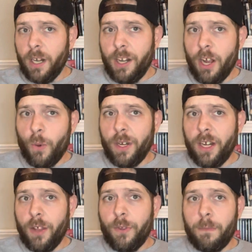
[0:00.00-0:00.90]
to know
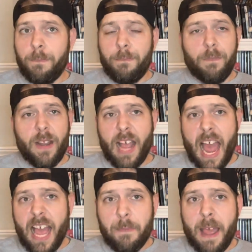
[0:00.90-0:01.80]
another
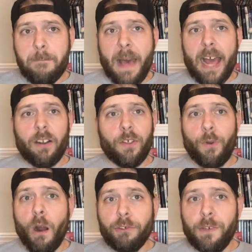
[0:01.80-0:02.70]
Eggman battle that
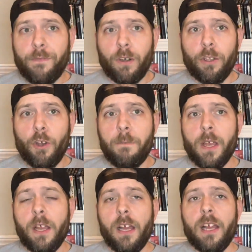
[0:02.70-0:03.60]
throws you for a loop?
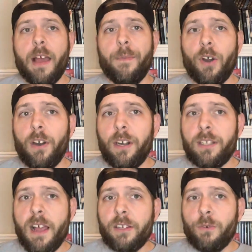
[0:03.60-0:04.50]
Have you heard of
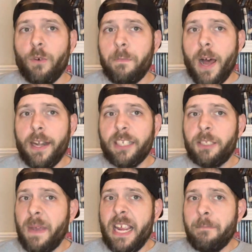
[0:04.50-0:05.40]
Dr. Robotnik's
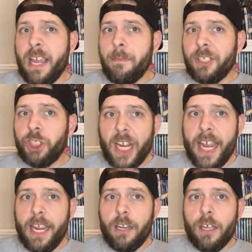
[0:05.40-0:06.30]
Mean Bean
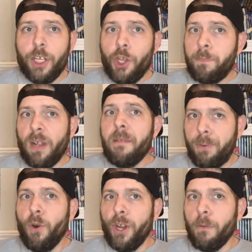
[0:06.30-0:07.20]
Machine? You played
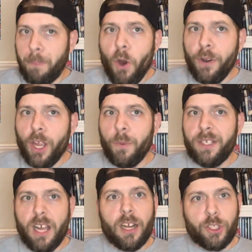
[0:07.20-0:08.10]
Puyo Puyo
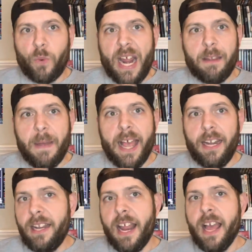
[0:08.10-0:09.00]
with Dr. Eggman
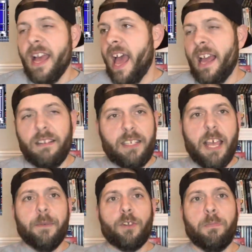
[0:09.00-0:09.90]
in
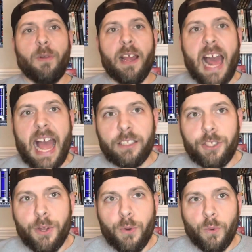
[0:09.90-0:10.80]
Chemical Plant Act
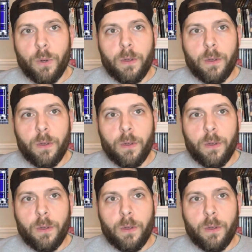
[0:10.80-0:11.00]
2.